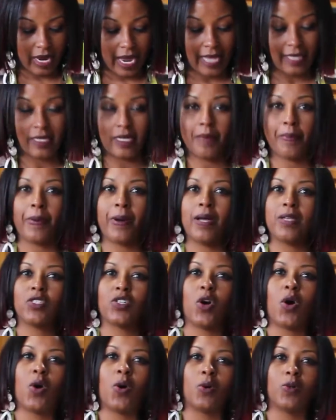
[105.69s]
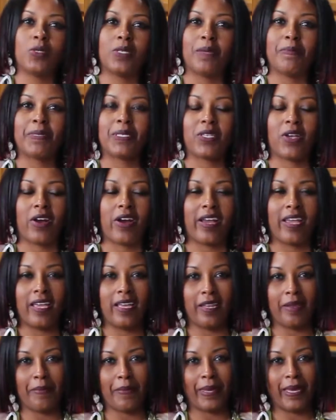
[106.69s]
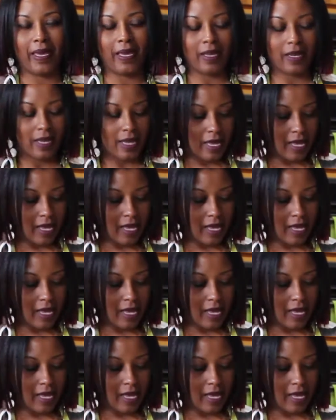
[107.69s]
I did punch holes, I'm sorry, in the meat.